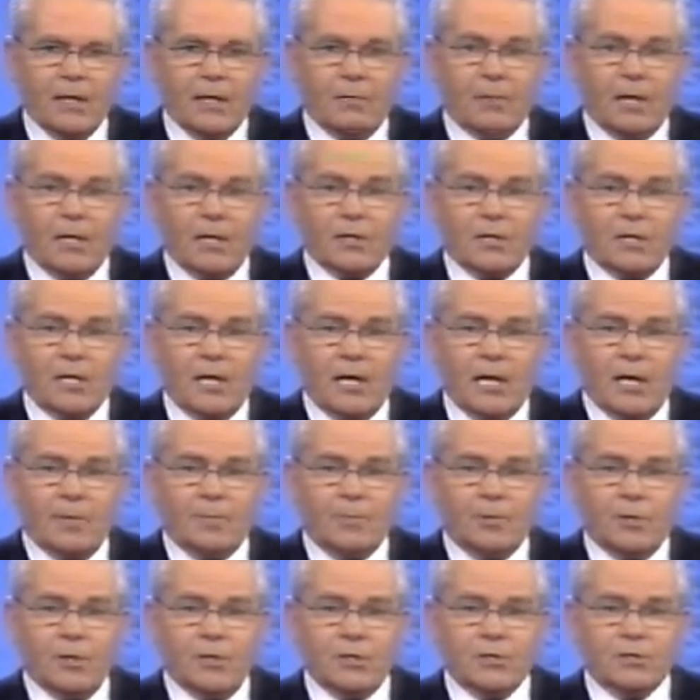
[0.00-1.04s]
Among the high
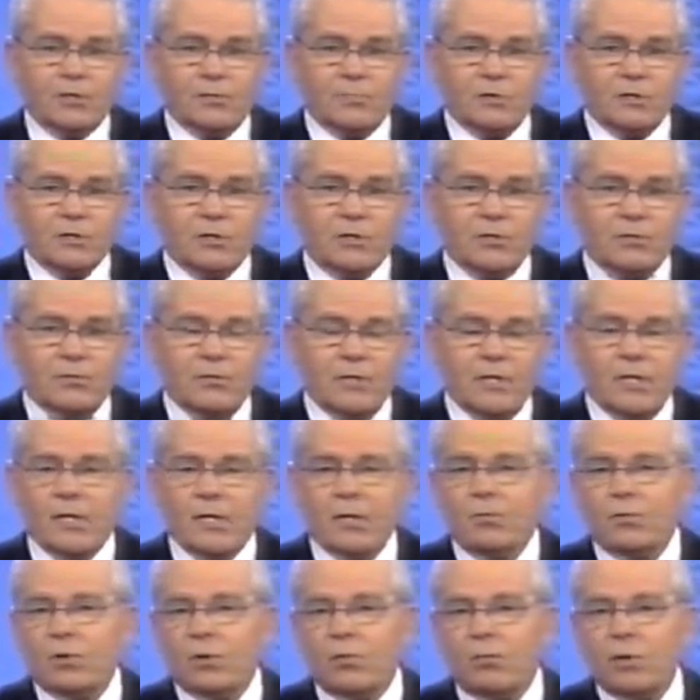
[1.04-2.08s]
points of his
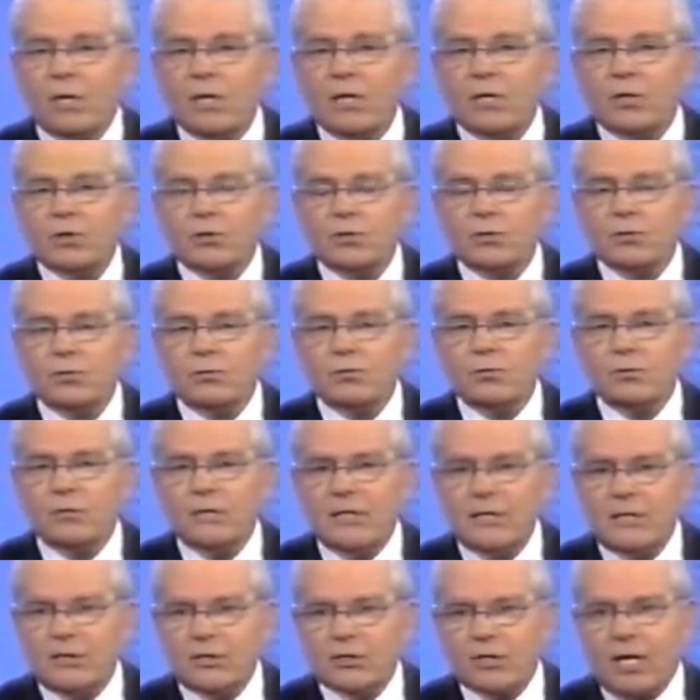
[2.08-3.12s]
career were winning two
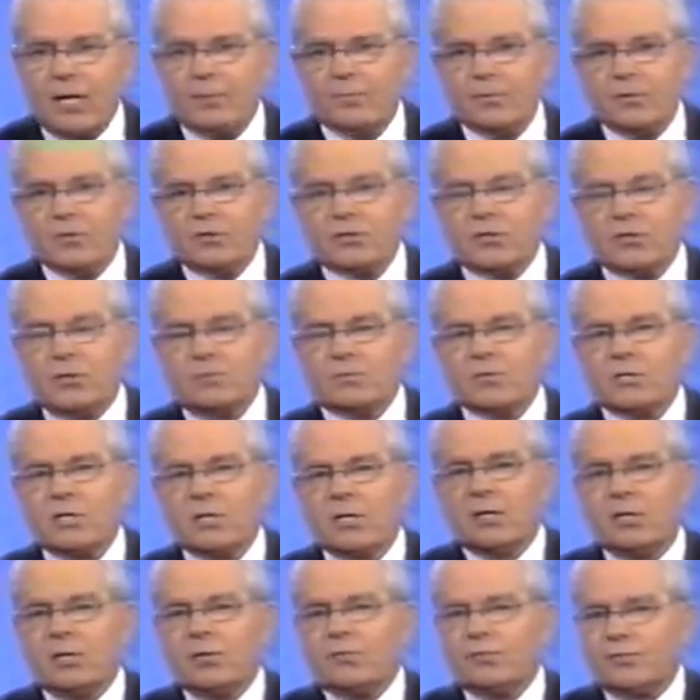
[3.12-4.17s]
league championships
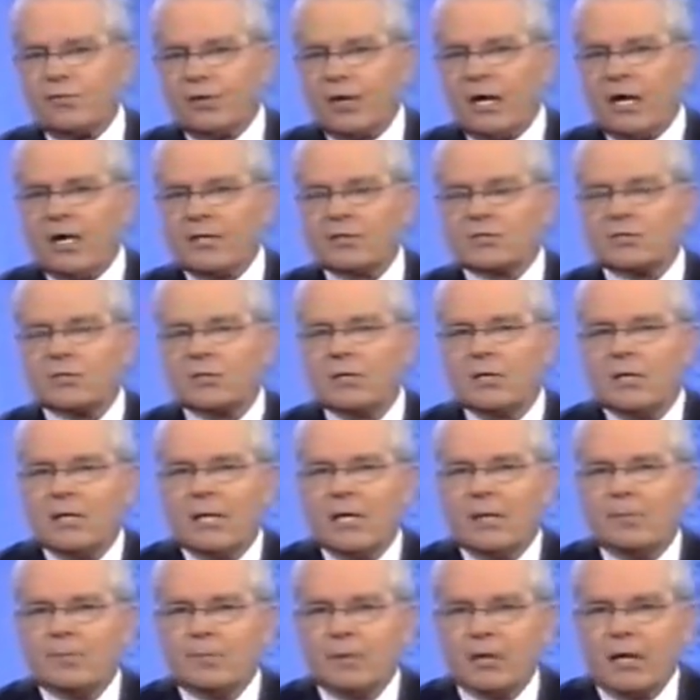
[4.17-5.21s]
in France
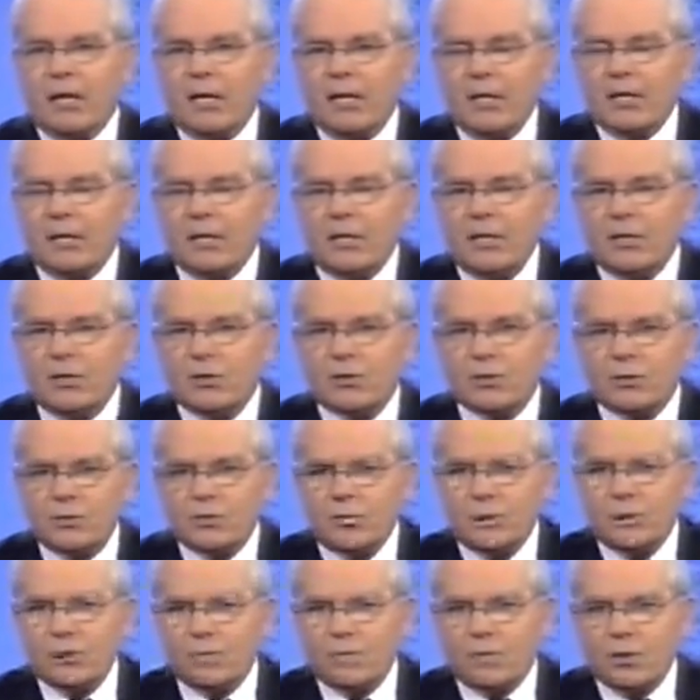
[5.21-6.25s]
and playing in
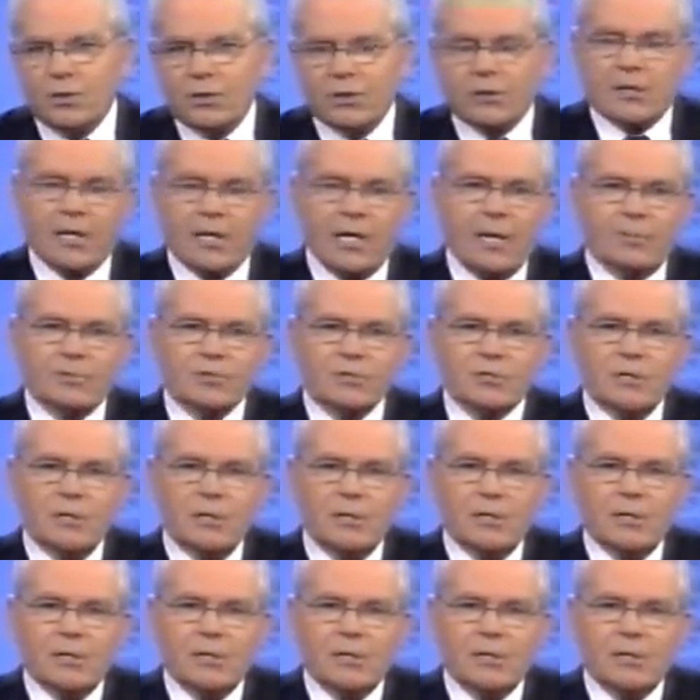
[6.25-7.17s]
two World Cups.